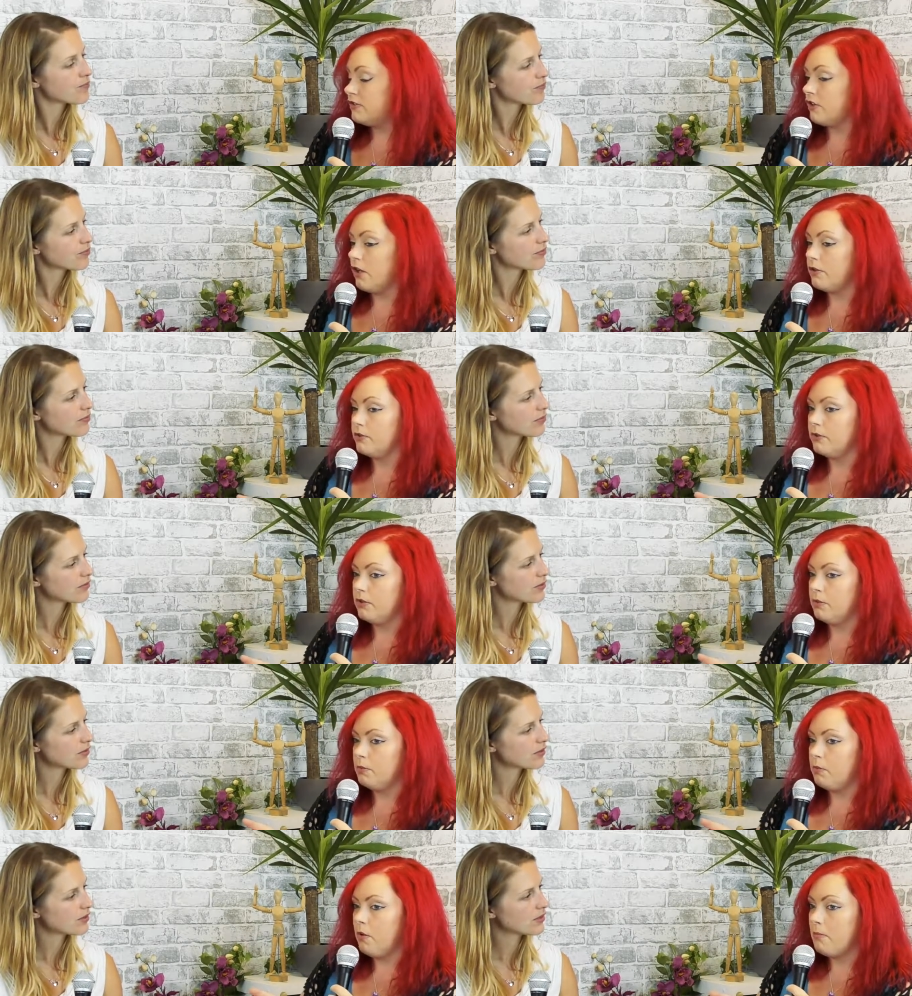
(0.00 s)
Speaker 1: so
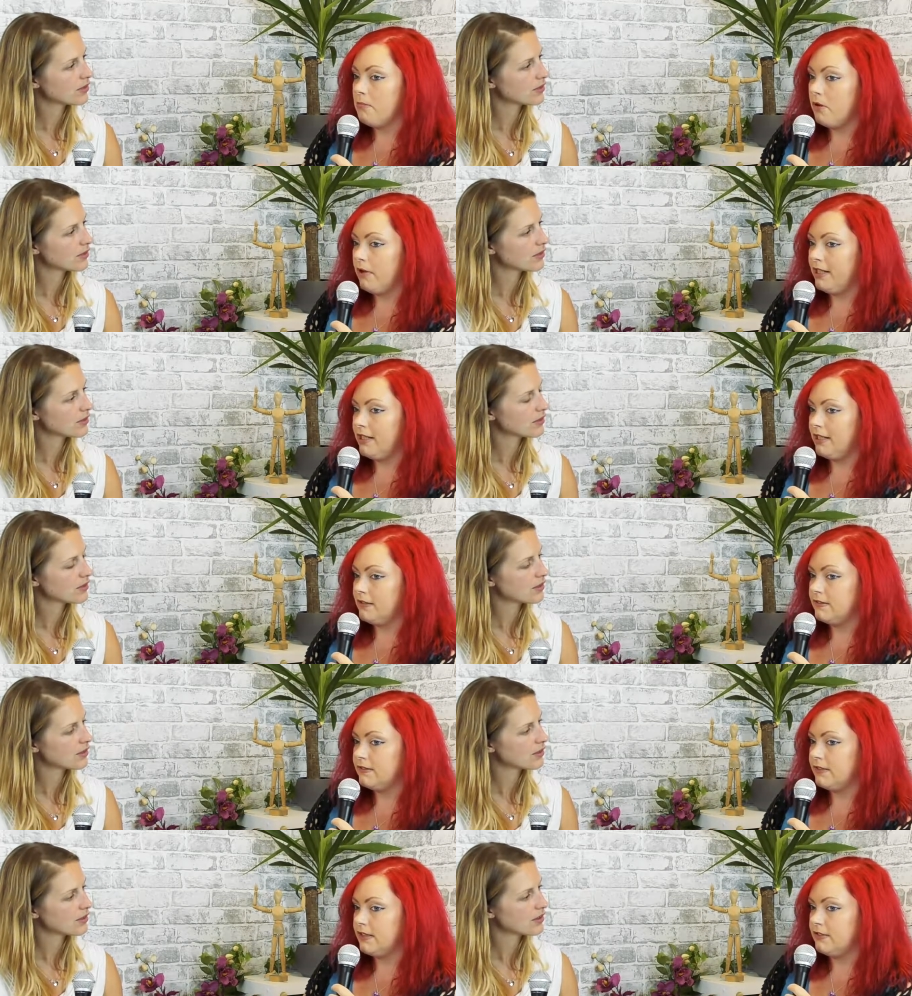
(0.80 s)
what mine
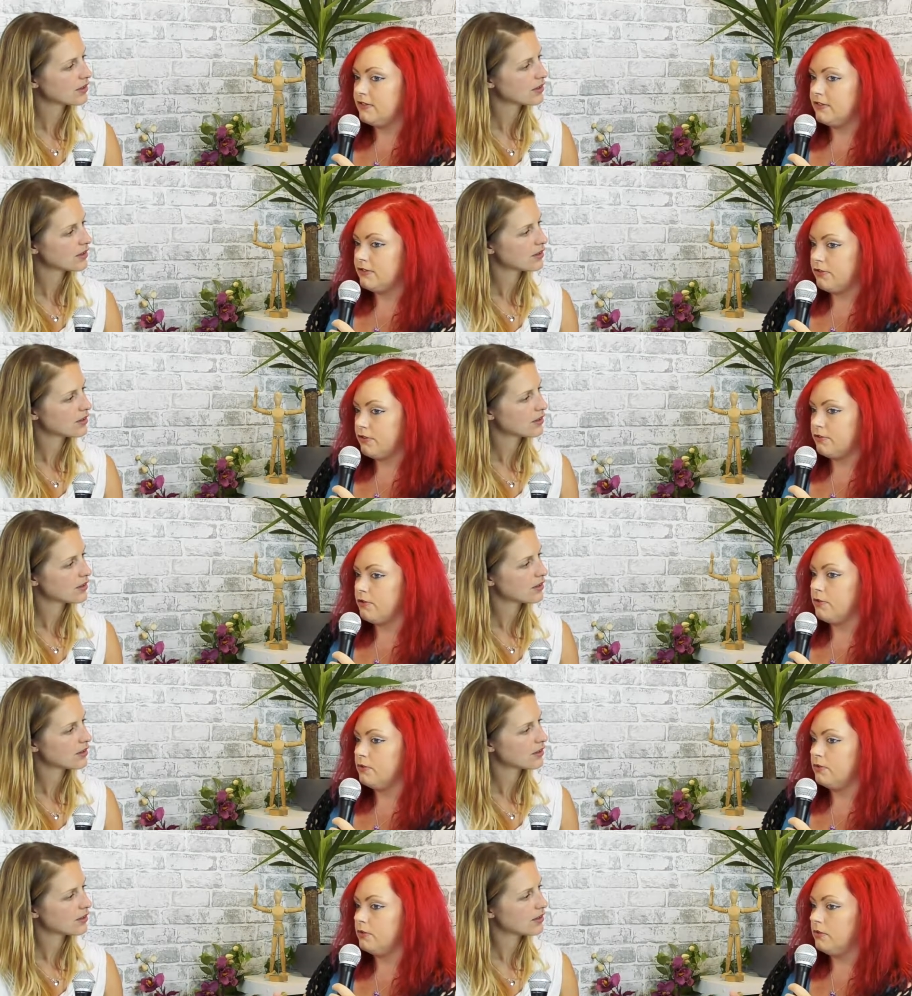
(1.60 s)
is is it's
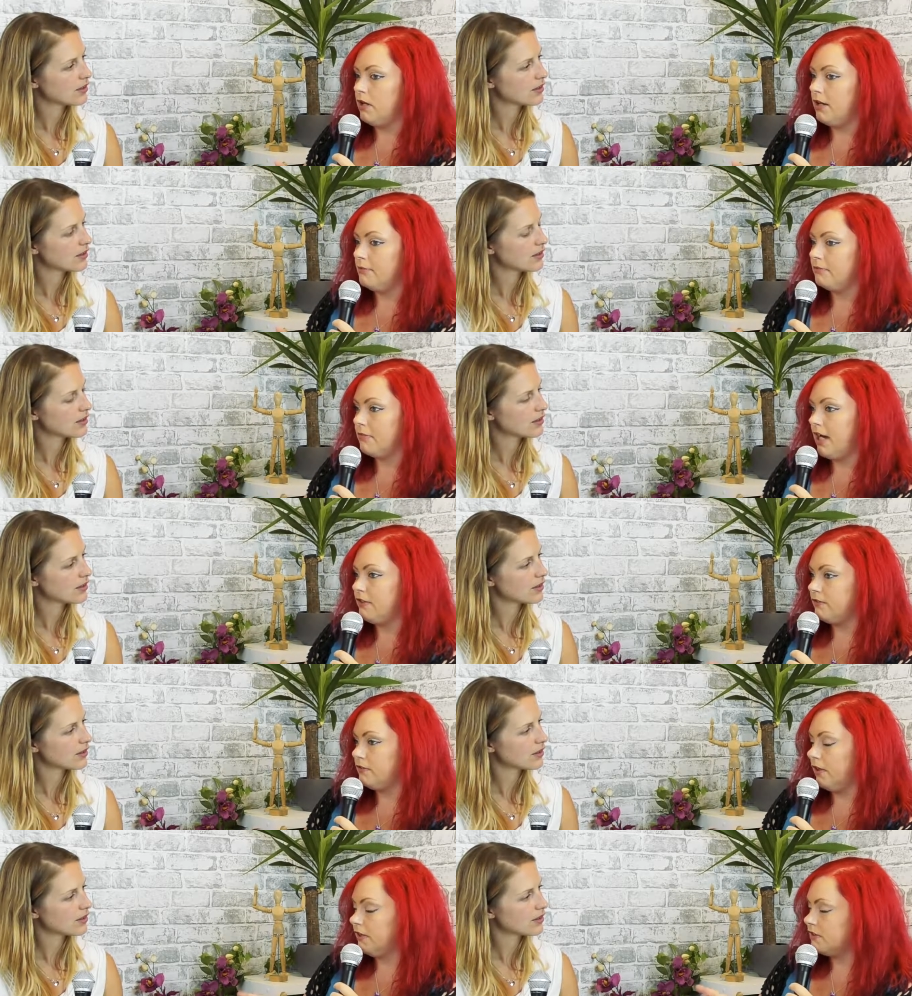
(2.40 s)
through um, ad,
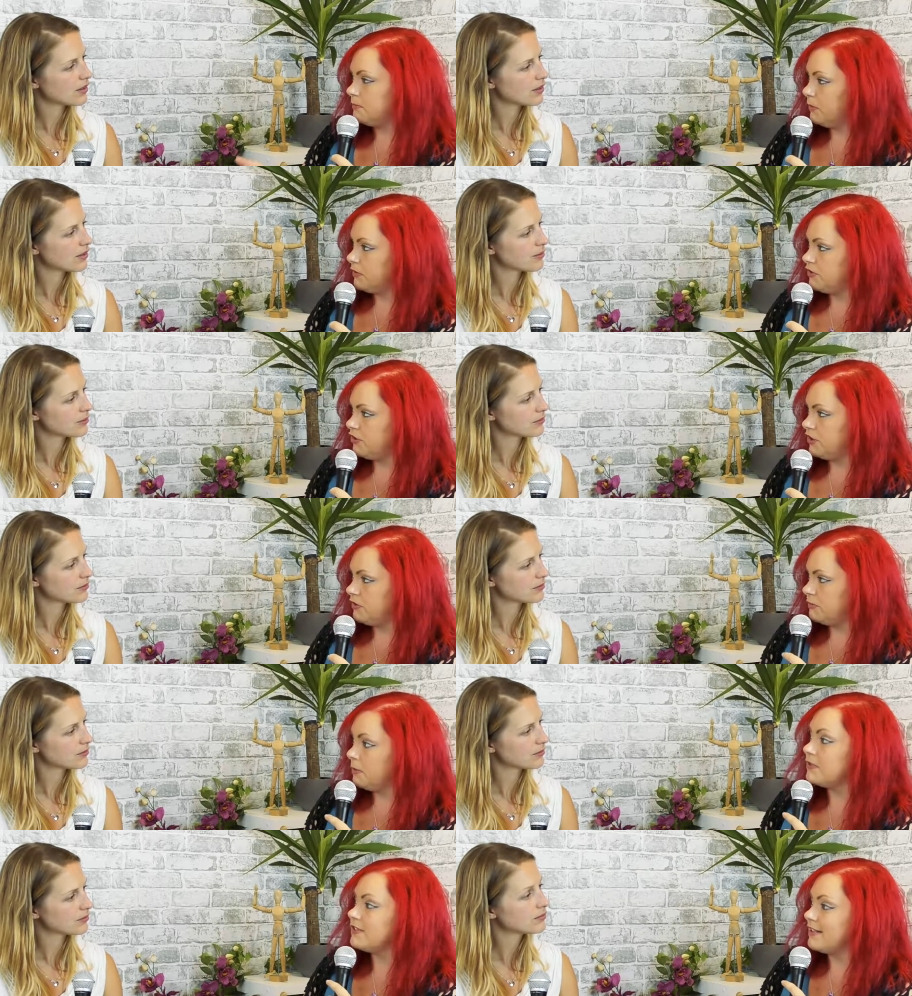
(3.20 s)
like sponsor,
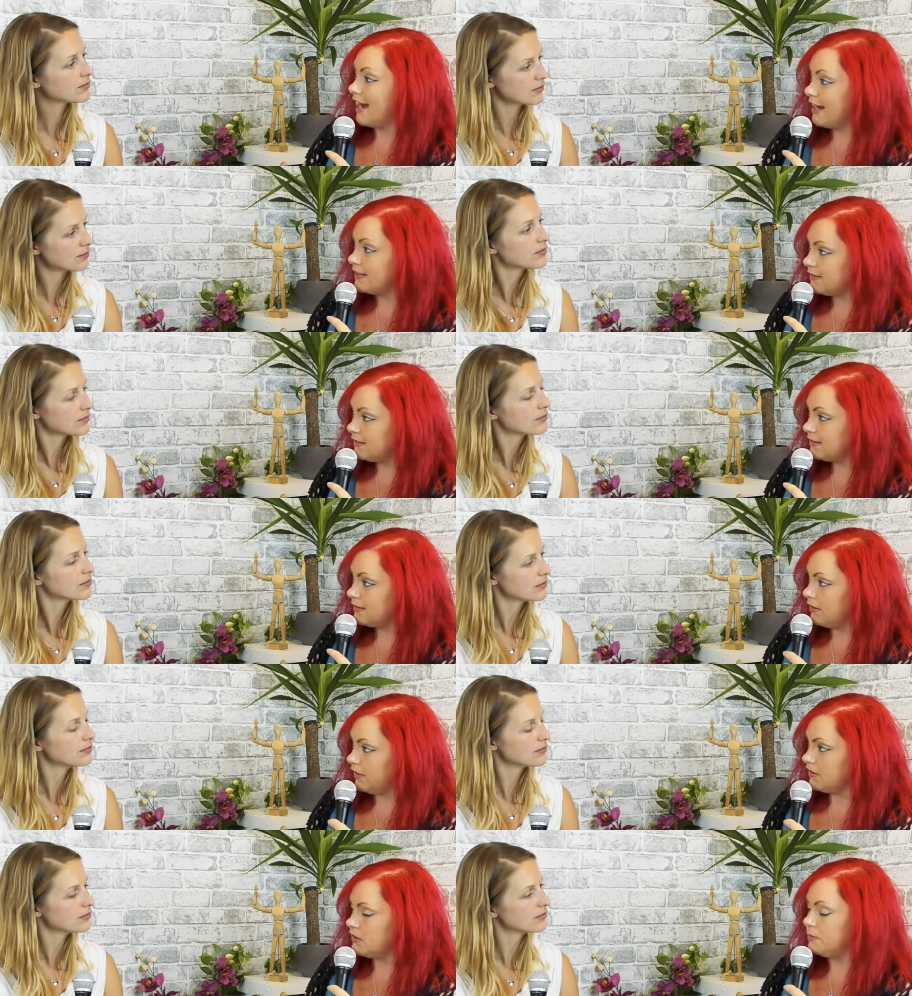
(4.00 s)
sponsored ads
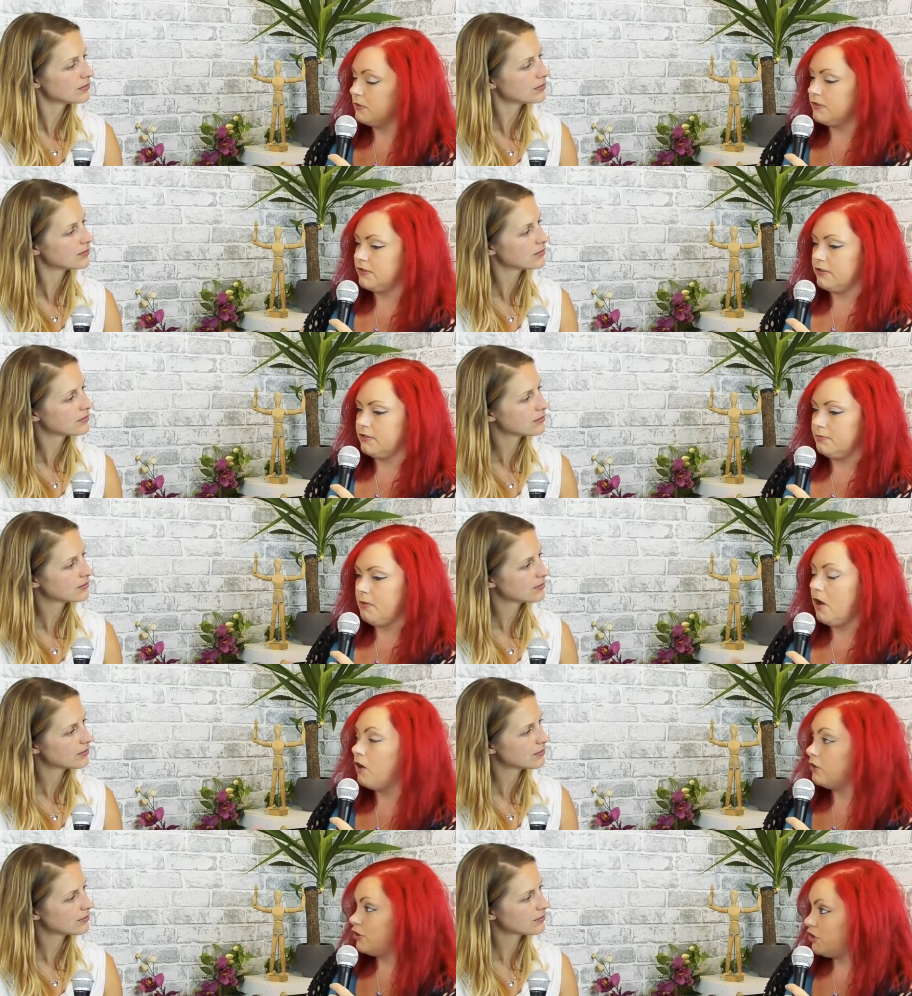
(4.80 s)
like mm. sponsored
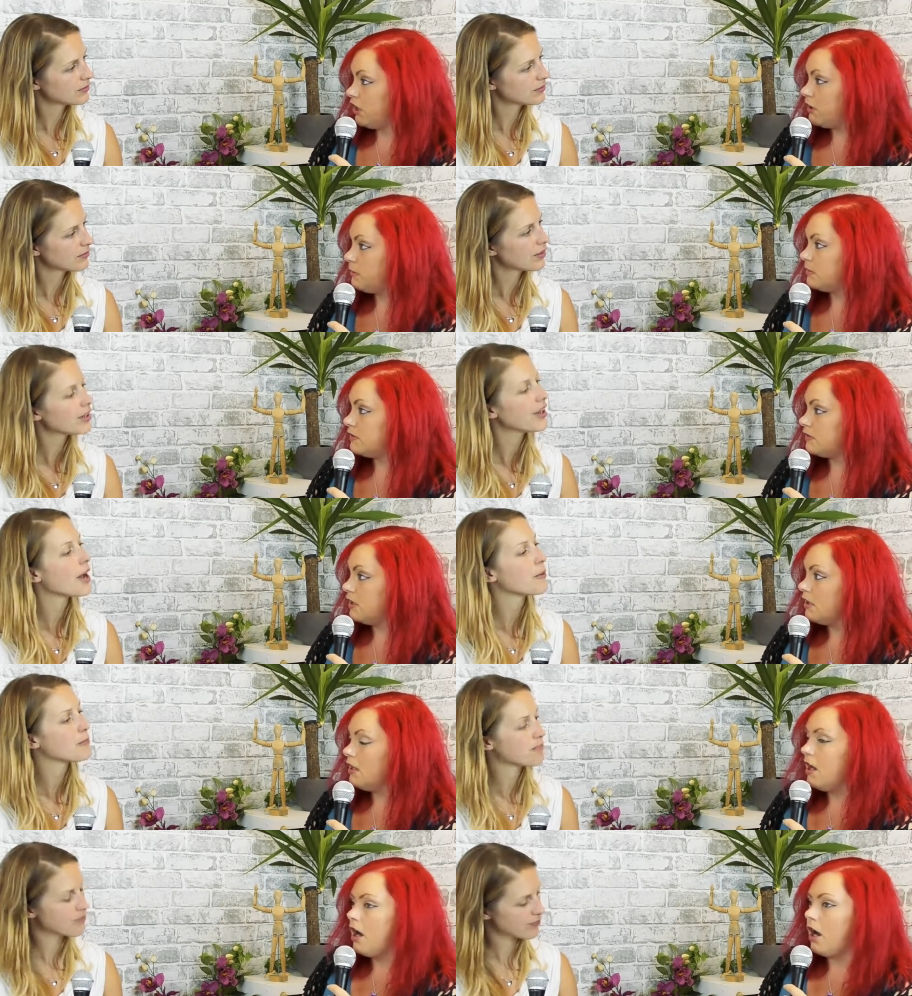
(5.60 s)
partnerships
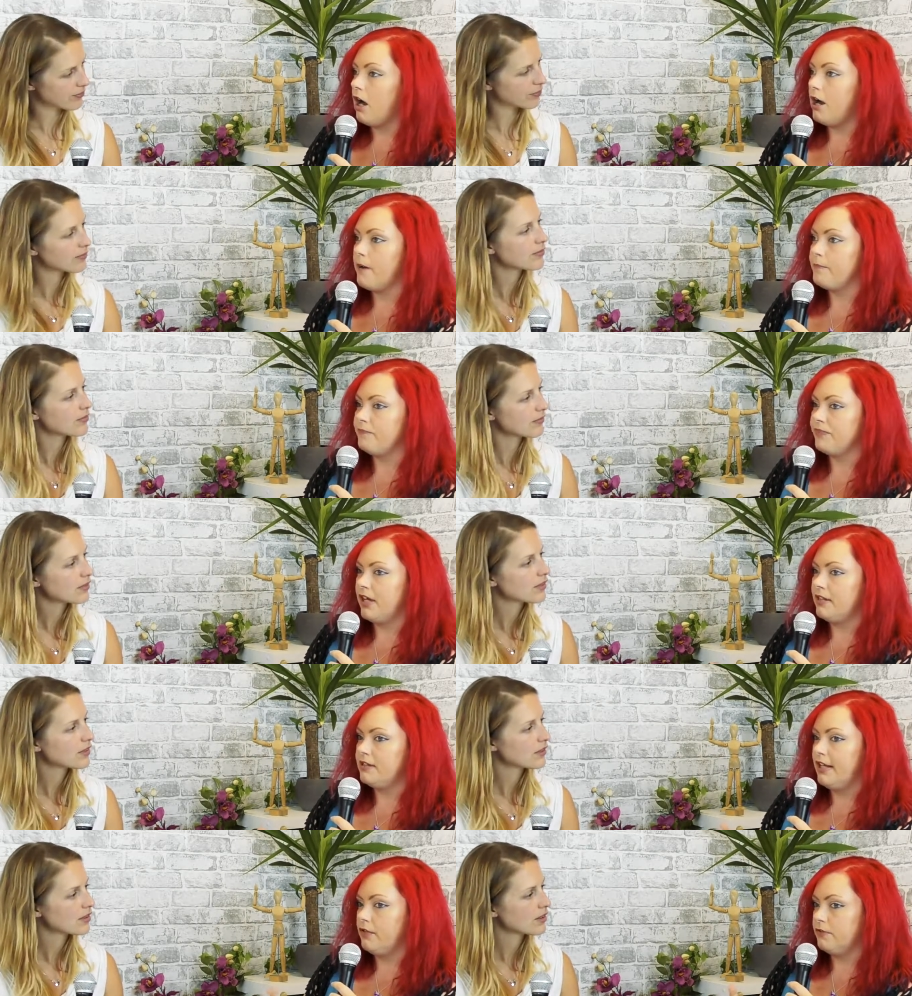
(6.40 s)
yep. um,
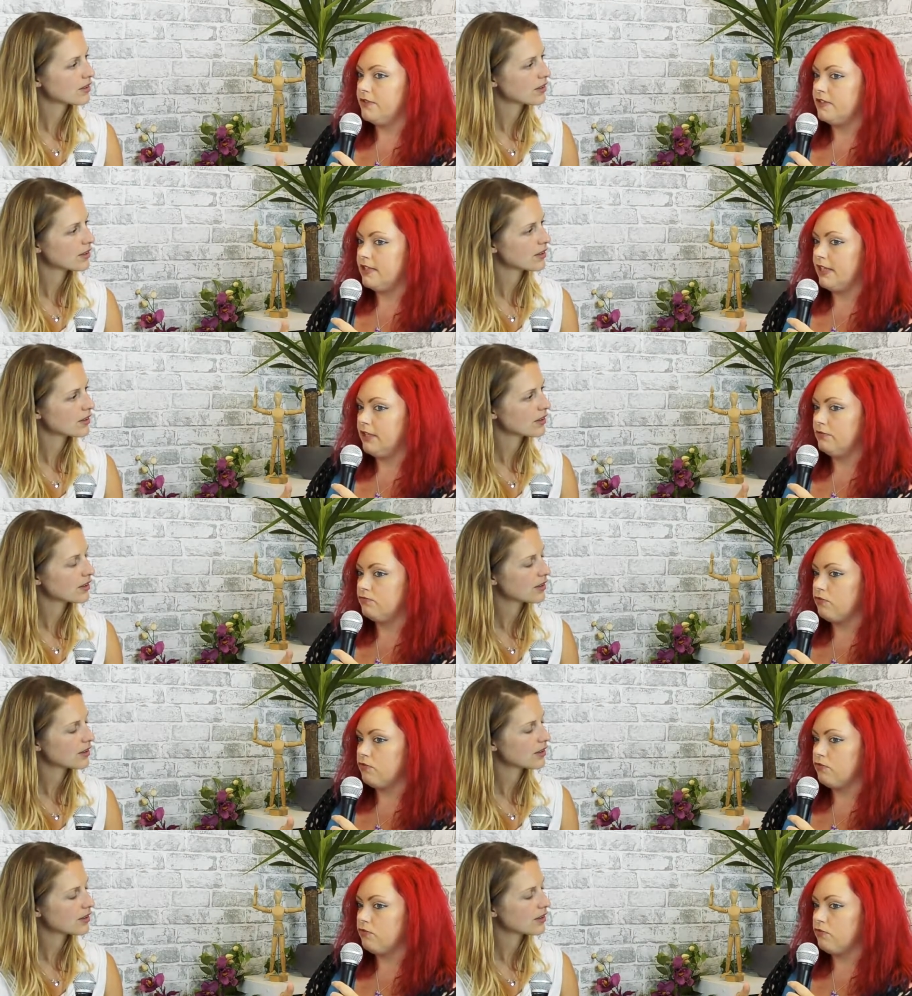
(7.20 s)
and then obviously